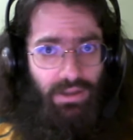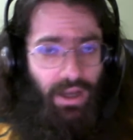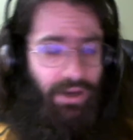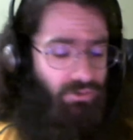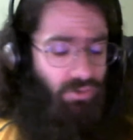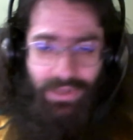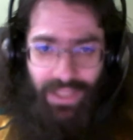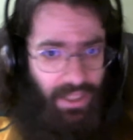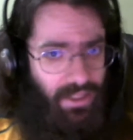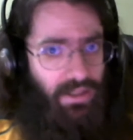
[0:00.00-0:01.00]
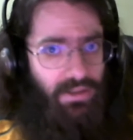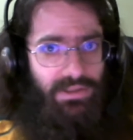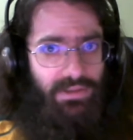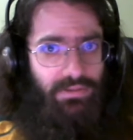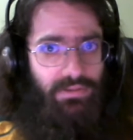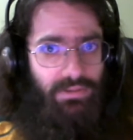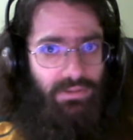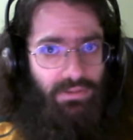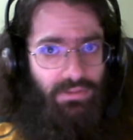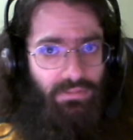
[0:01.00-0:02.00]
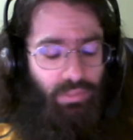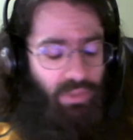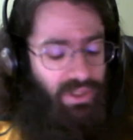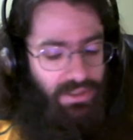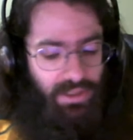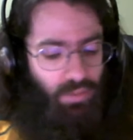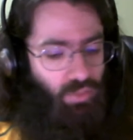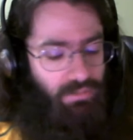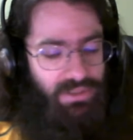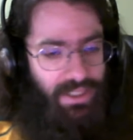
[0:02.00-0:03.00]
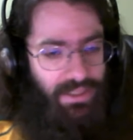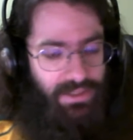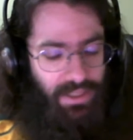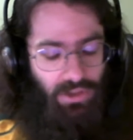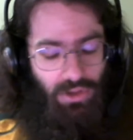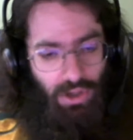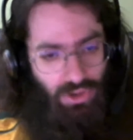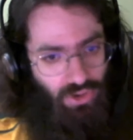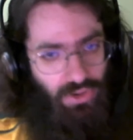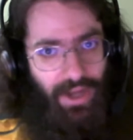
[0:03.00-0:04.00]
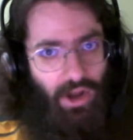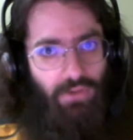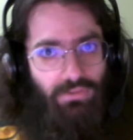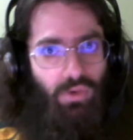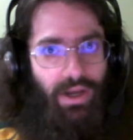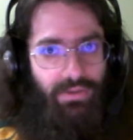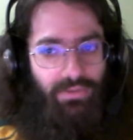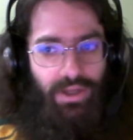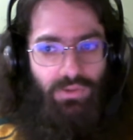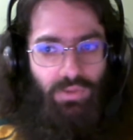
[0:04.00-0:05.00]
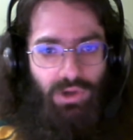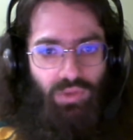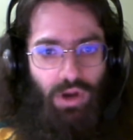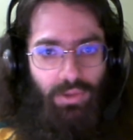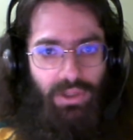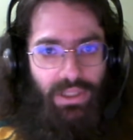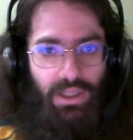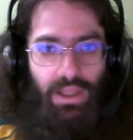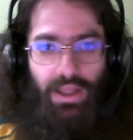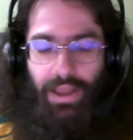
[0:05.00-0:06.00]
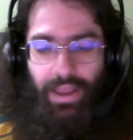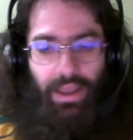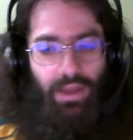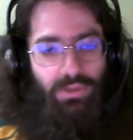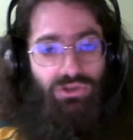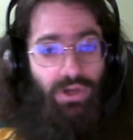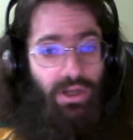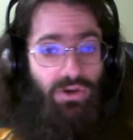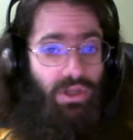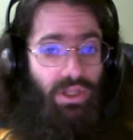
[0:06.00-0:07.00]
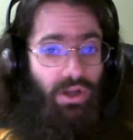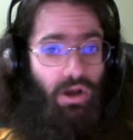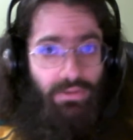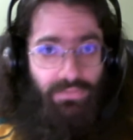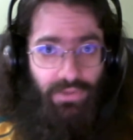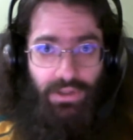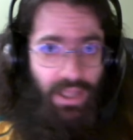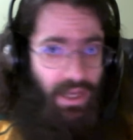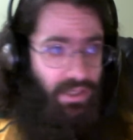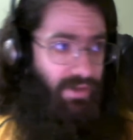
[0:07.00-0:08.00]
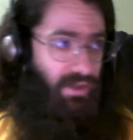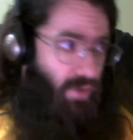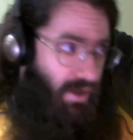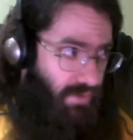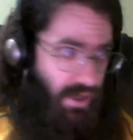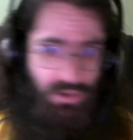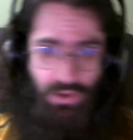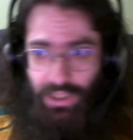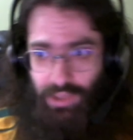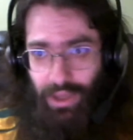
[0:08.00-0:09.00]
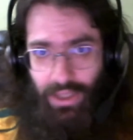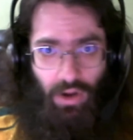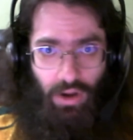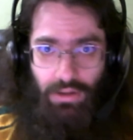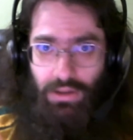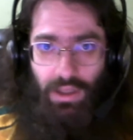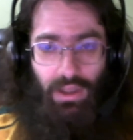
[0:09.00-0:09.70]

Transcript: I don't know what the heck it does, but some websites said you gotta turn that off for Wi-Fi to work properly, and we tried turning it off and deactivating Wi-Fi and turning it back on,